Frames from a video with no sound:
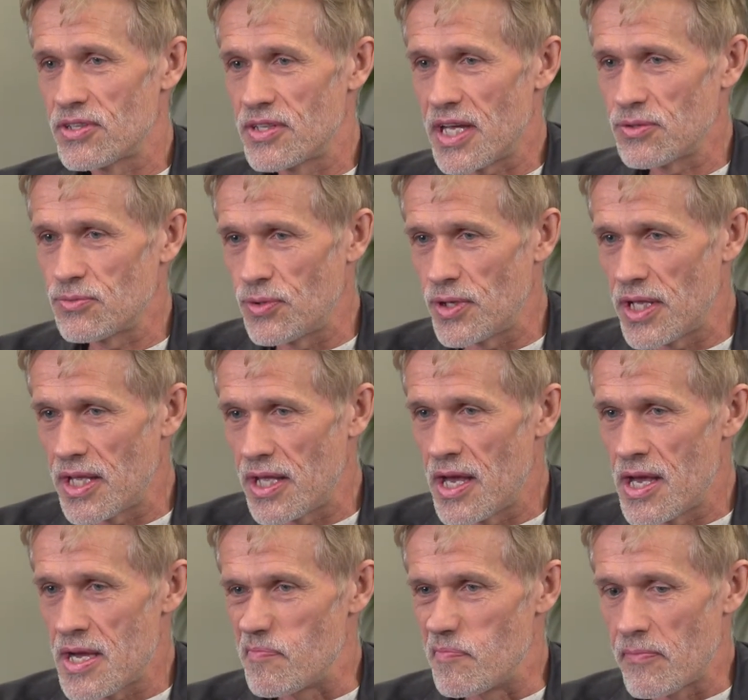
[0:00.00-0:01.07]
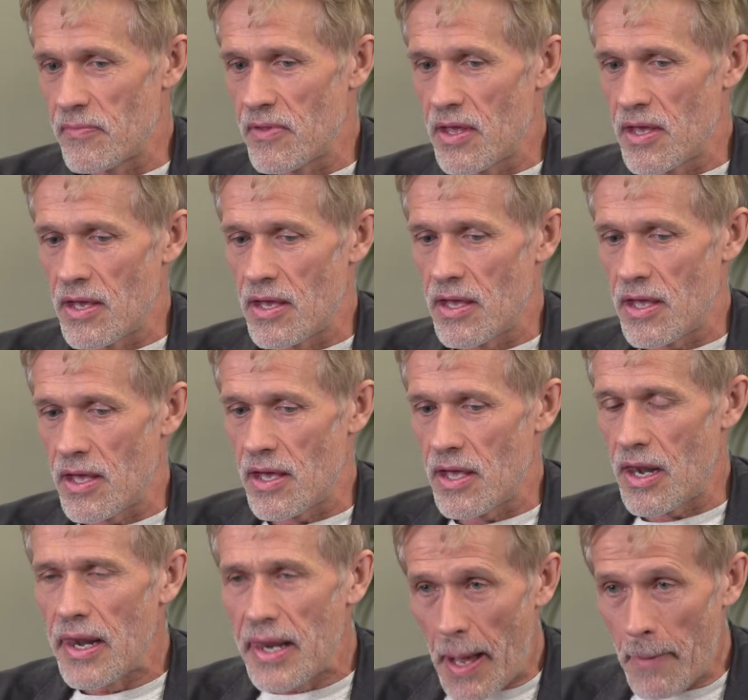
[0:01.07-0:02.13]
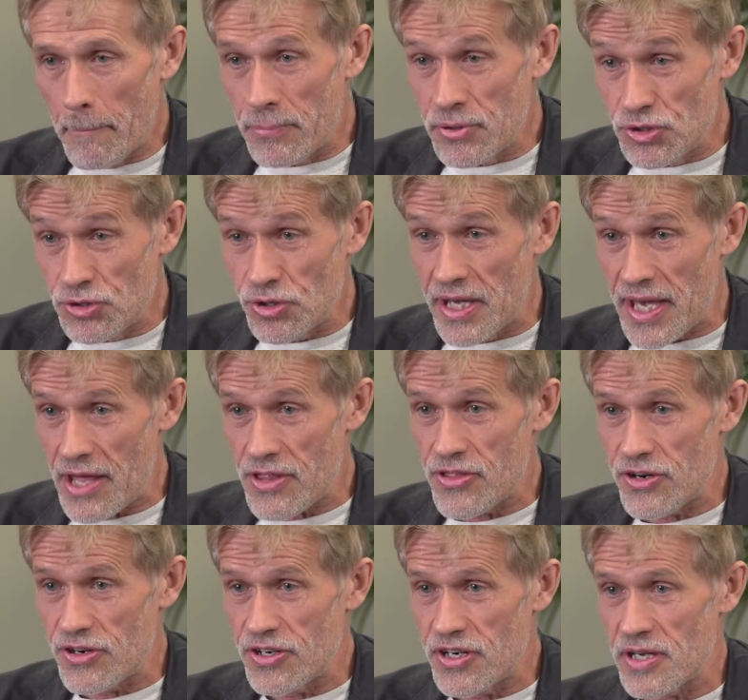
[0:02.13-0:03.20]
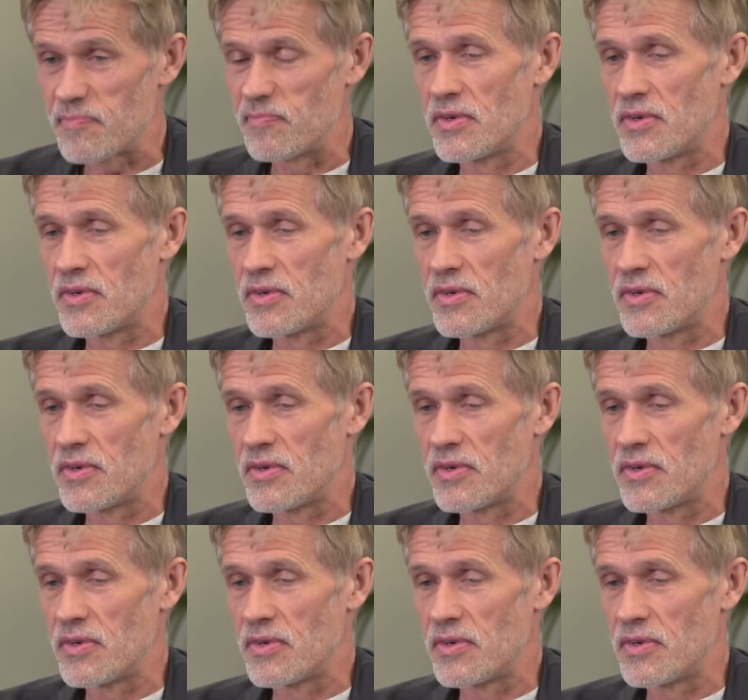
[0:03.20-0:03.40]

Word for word: that we uh, lump together